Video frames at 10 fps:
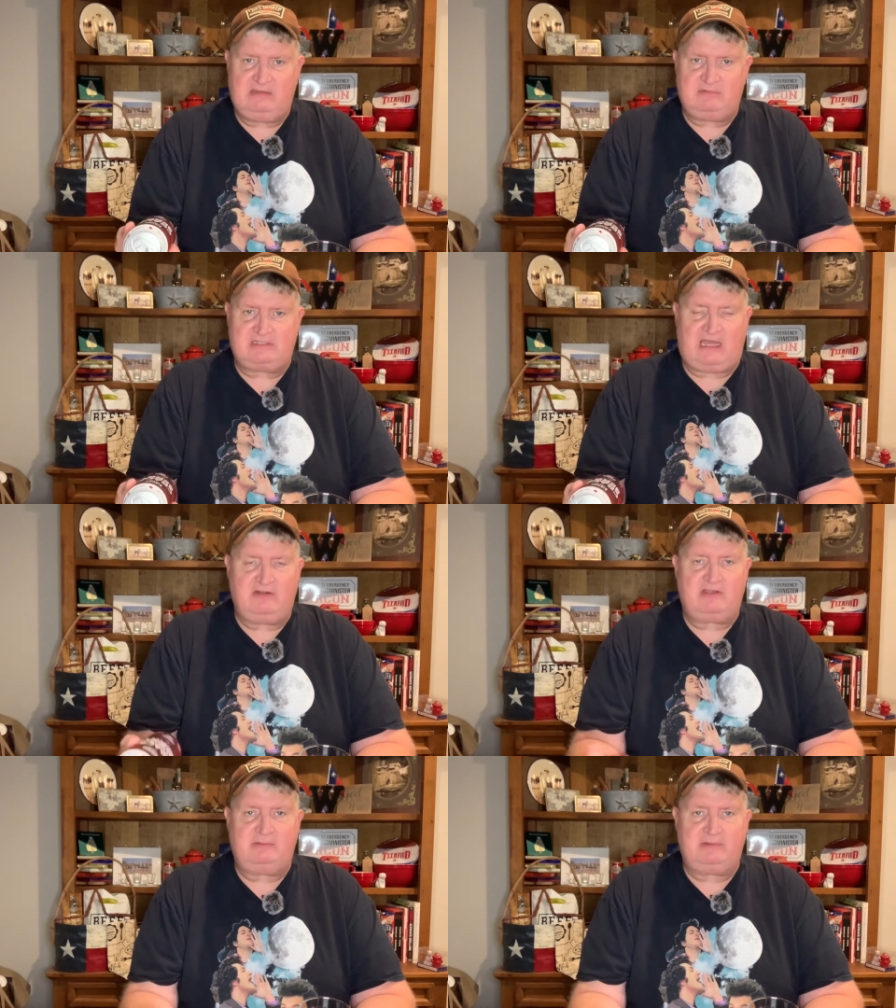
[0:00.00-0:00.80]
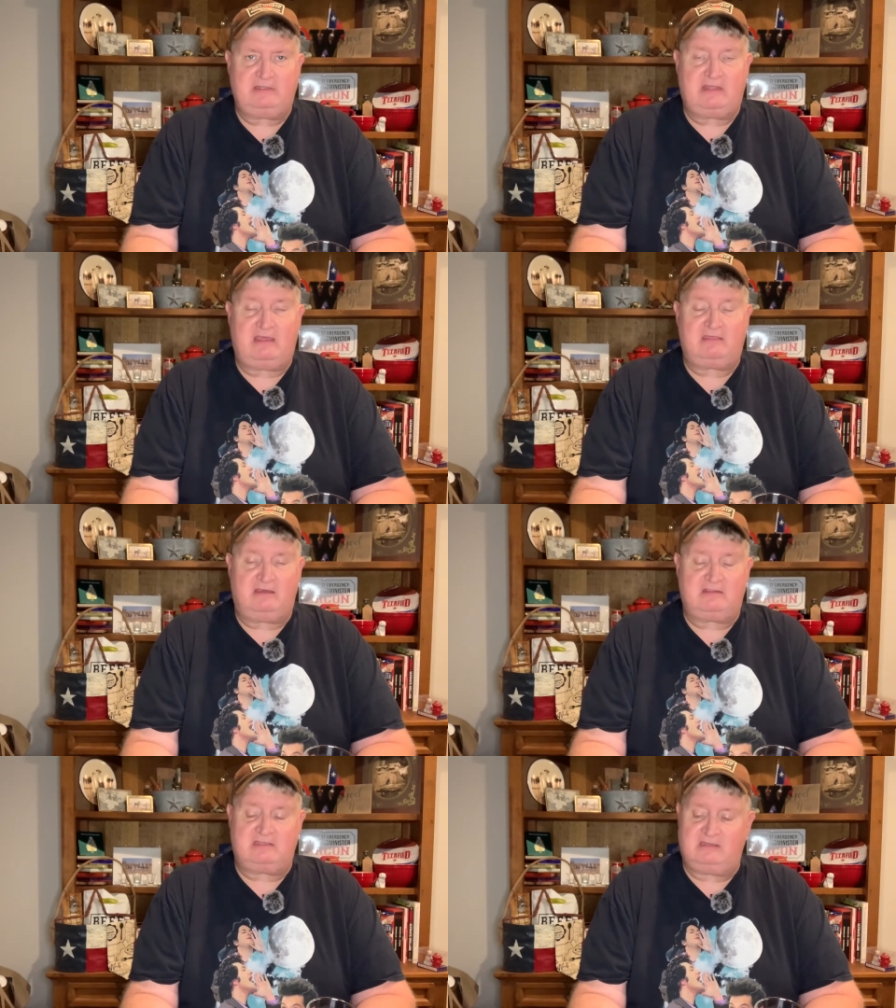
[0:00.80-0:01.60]
the cider company, they
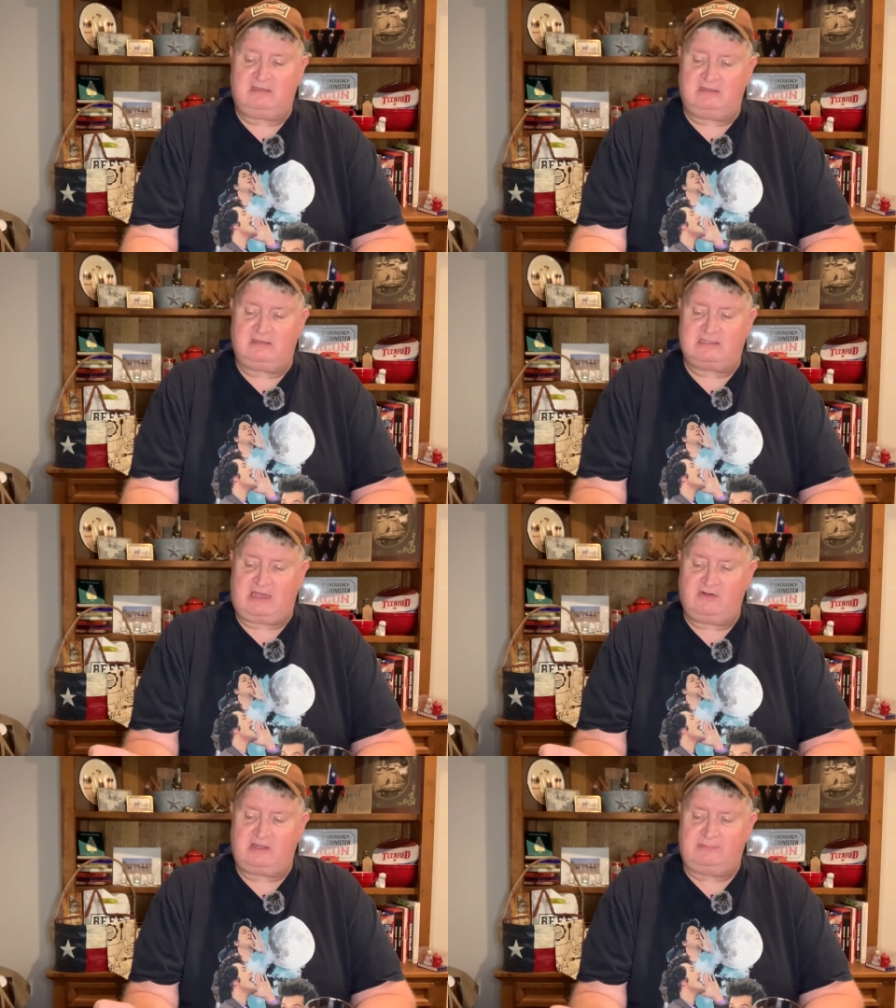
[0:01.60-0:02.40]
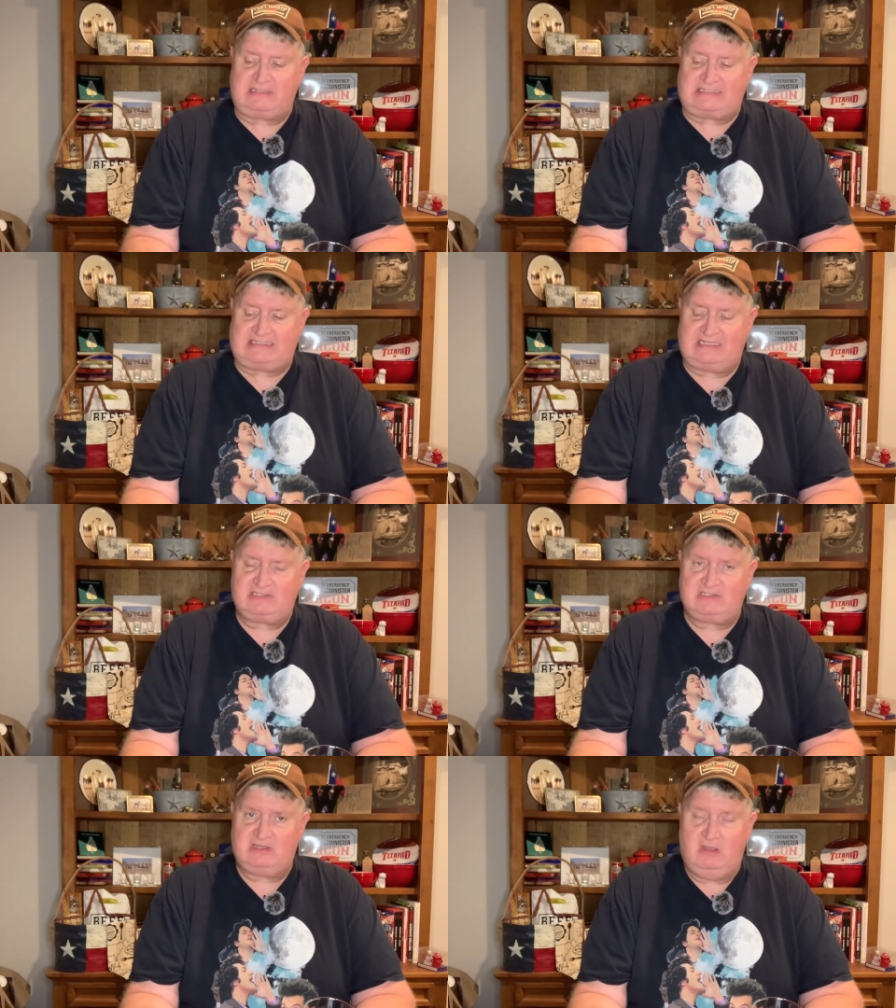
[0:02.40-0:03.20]
thought the cider companies in
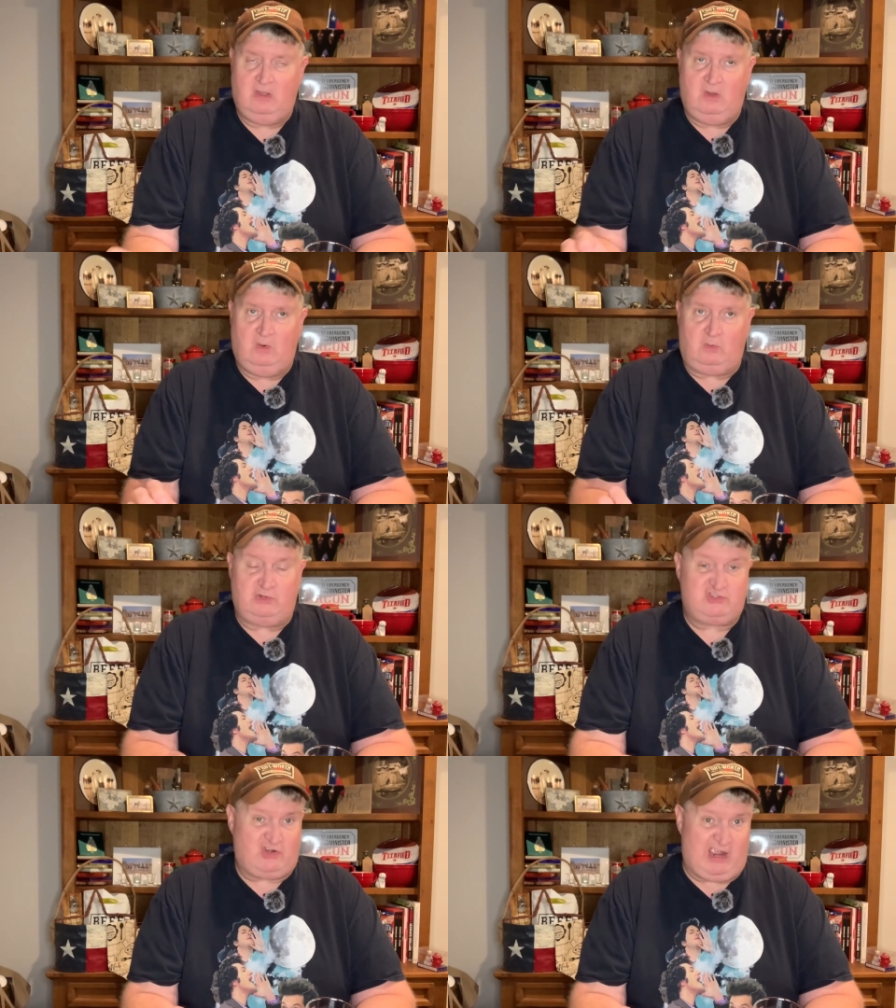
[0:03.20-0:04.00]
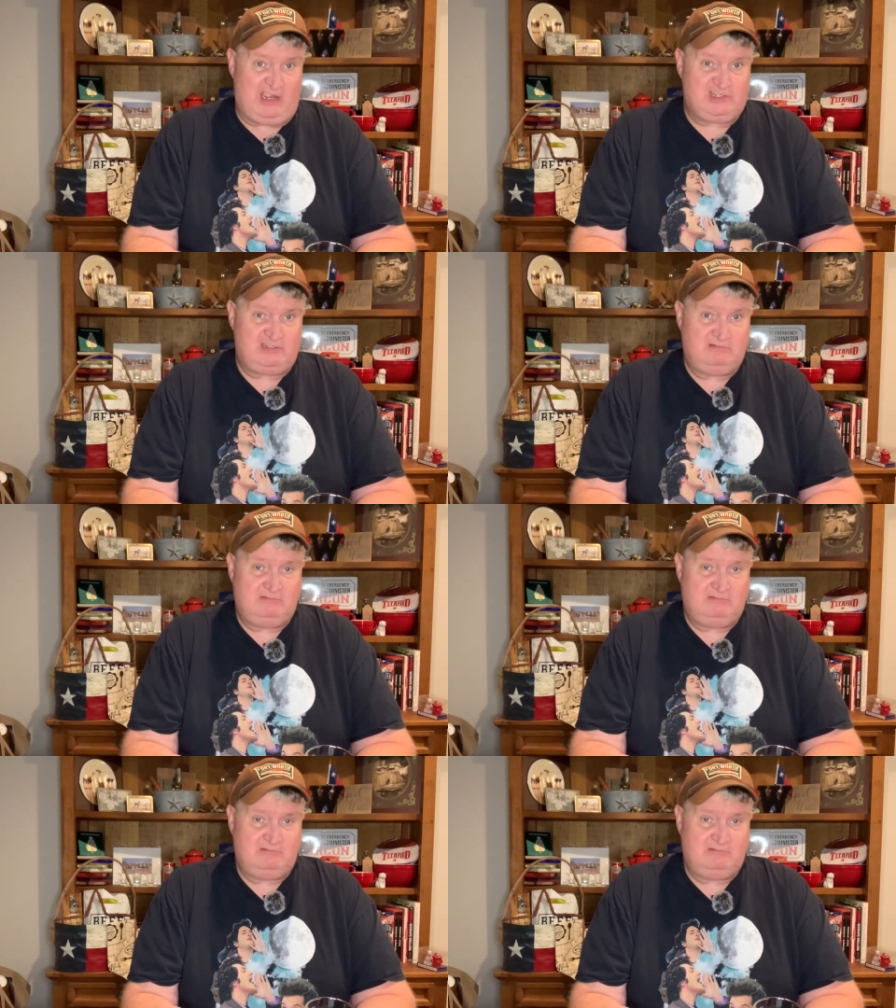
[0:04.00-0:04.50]
Texas were trash.